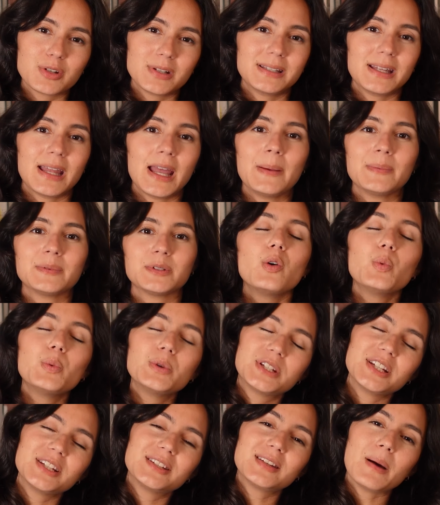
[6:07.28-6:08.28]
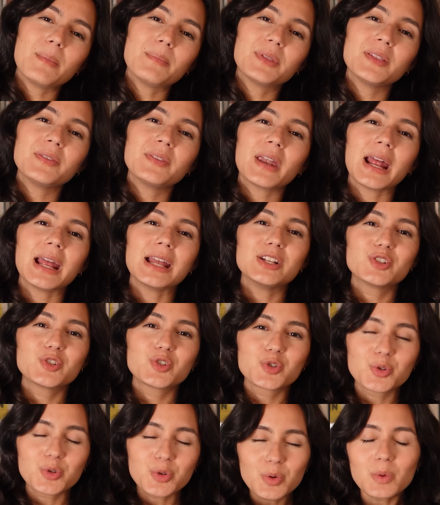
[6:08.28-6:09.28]
steps, which is something that I
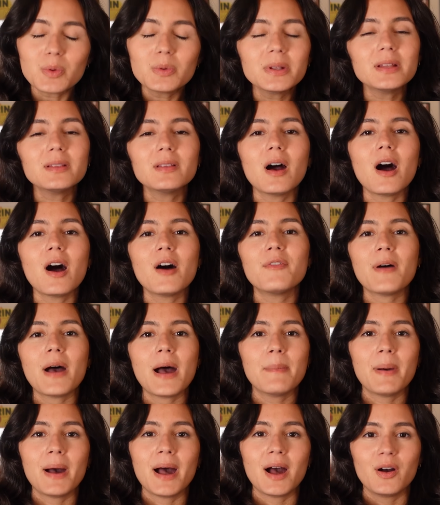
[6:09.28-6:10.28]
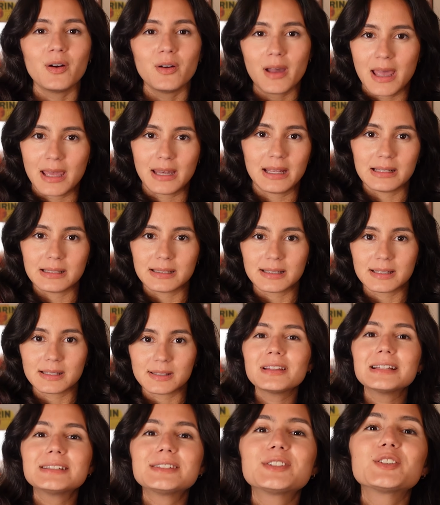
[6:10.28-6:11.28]
truly love about edits.
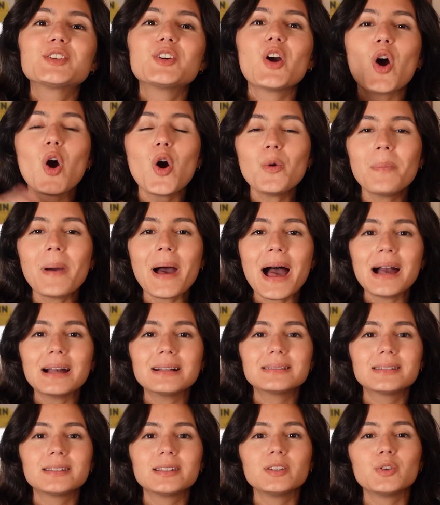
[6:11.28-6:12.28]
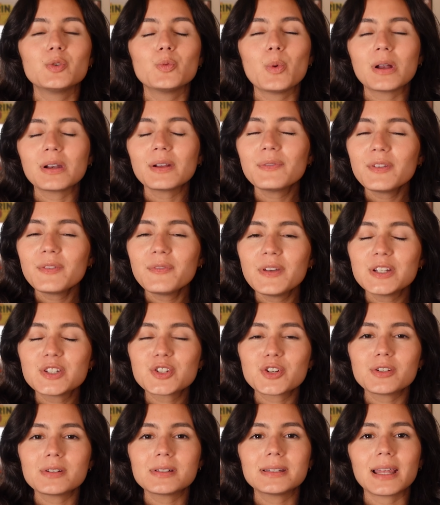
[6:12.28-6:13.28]
Let's go back to one of the
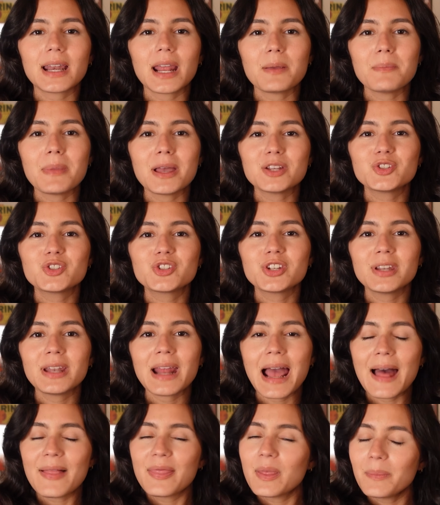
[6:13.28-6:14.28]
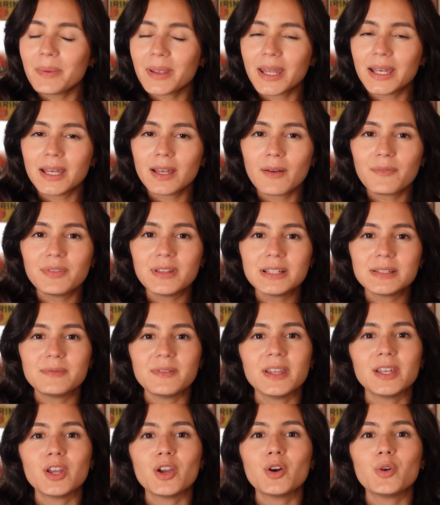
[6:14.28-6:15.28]
features that I mentioned at the beginning of this
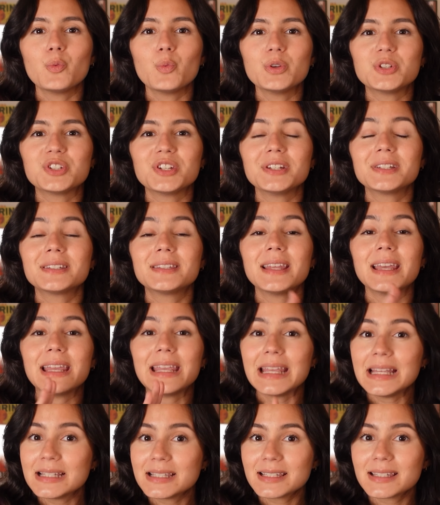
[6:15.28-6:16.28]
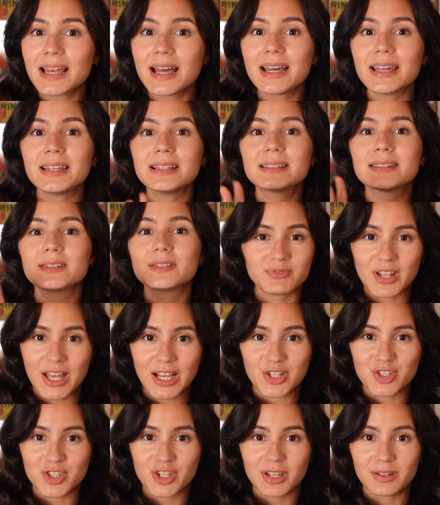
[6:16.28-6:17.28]
video, which is the insights
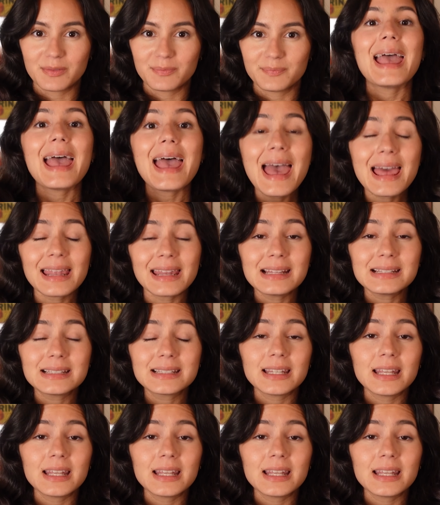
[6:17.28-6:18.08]
section. Edits